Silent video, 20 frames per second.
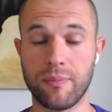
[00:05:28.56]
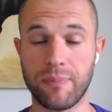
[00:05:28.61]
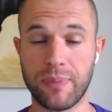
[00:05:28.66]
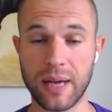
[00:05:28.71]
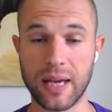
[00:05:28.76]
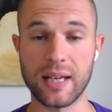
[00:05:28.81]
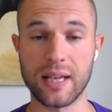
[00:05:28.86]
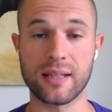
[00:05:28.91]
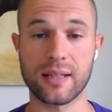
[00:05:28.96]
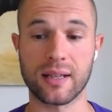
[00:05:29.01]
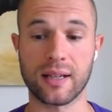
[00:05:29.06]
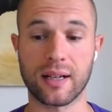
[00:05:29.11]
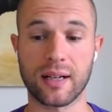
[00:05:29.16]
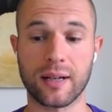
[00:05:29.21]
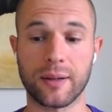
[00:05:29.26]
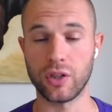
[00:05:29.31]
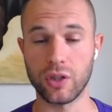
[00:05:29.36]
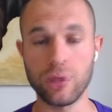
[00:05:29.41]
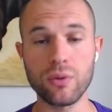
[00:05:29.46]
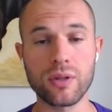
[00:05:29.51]
basic
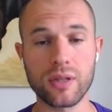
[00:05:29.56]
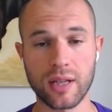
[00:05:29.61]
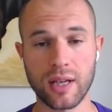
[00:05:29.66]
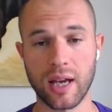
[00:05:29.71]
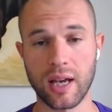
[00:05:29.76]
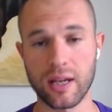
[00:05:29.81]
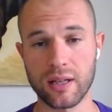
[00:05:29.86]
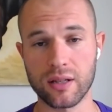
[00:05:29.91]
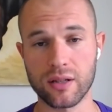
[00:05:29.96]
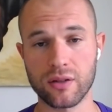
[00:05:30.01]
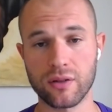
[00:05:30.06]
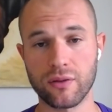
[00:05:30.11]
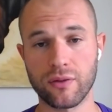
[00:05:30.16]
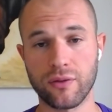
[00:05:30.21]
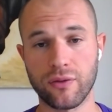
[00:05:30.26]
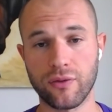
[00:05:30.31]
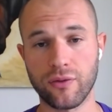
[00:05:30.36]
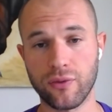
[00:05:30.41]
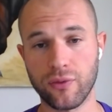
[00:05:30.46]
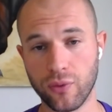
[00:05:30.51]
use
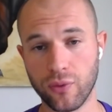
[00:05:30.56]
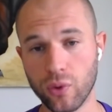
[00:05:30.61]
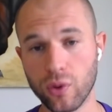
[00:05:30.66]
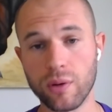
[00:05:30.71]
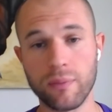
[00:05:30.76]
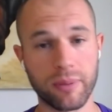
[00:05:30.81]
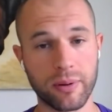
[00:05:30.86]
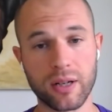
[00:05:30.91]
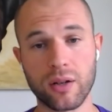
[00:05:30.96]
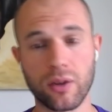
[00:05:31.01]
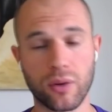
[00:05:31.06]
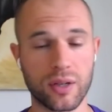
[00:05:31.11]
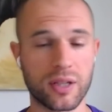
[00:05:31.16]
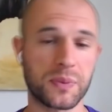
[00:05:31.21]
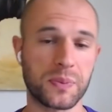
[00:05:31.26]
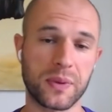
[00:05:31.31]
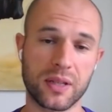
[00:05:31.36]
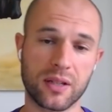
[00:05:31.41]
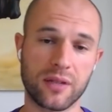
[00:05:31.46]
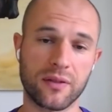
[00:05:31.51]
case for Bitcoin
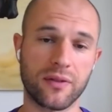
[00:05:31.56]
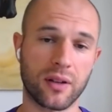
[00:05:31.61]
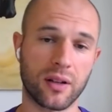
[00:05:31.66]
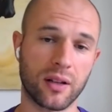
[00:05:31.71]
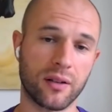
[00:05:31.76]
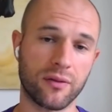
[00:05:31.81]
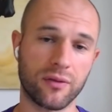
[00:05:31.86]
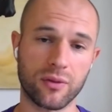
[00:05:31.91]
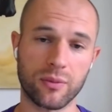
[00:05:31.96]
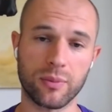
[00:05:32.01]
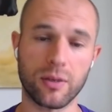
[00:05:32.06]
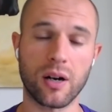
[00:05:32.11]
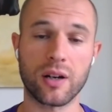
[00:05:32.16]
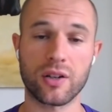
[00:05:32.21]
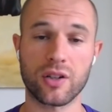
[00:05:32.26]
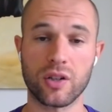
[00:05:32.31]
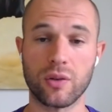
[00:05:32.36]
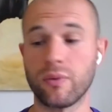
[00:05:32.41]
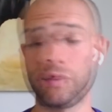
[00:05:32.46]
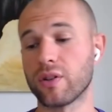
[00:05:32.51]
specifically and for
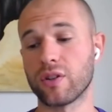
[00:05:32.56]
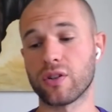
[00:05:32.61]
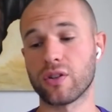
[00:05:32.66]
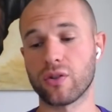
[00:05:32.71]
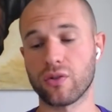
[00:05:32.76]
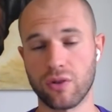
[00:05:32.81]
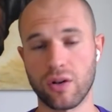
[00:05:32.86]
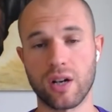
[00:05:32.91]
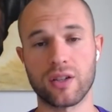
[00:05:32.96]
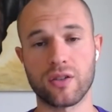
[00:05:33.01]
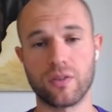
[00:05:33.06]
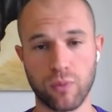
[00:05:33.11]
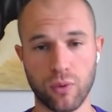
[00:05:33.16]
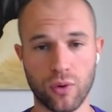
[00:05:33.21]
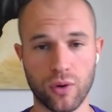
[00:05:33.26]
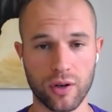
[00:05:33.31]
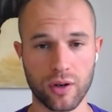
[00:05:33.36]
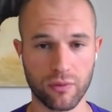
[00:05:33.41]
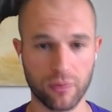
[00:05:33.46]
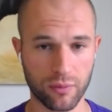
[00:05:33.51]
blockchain, which is
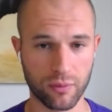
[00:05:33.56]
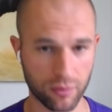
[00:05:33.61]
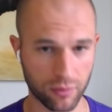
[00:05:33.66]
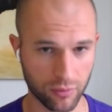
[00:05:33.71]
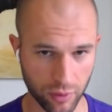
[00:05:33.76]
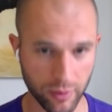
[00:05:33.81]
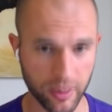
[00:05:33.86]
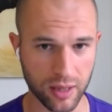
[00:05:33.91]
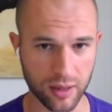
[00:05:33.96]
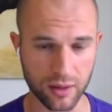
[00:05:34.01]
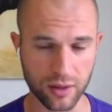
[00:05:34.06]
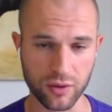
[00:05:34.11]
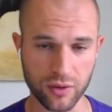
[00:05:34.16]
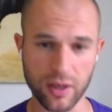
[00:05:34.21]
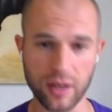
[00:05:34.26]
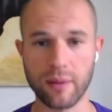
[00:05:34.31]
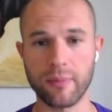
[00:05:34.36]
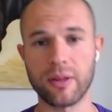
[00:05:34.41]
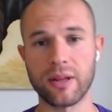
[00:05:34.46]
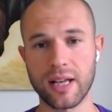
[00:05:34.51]
cross-border remittance,
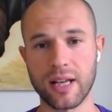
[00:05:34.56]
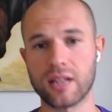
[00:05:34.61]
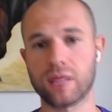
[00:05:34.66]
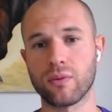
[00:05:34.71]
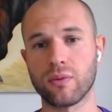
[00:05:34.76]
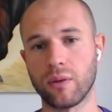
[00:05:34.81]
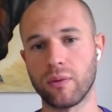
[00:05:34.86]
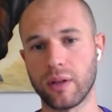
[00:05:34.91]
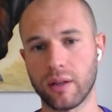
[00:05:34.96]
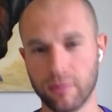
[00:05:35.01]
right? I mean, that's what